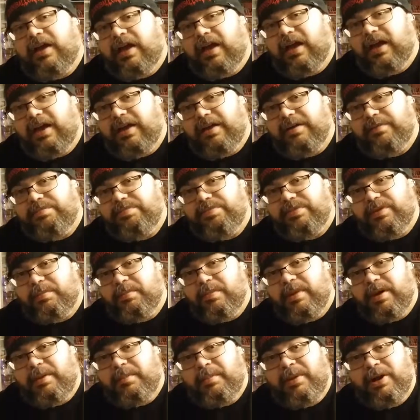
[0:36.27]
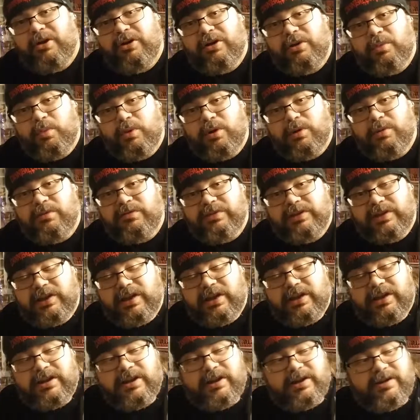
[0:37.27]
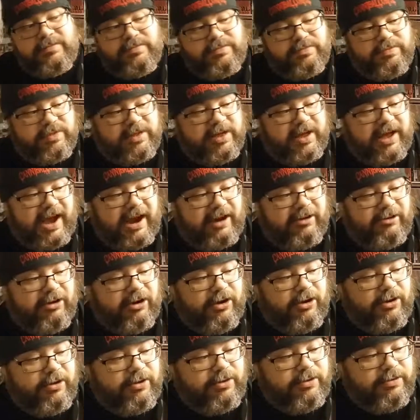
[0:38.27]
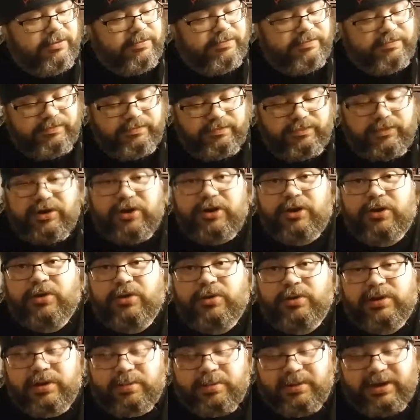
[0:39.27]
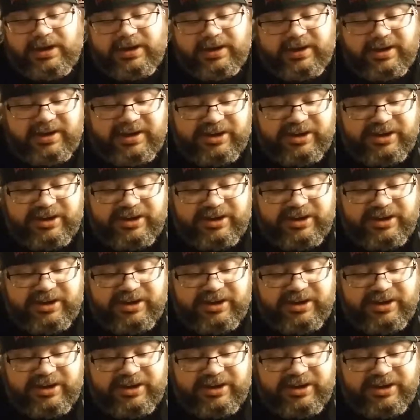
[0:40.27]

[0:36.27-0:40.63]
an American Werewolf in London, the Arrow new limited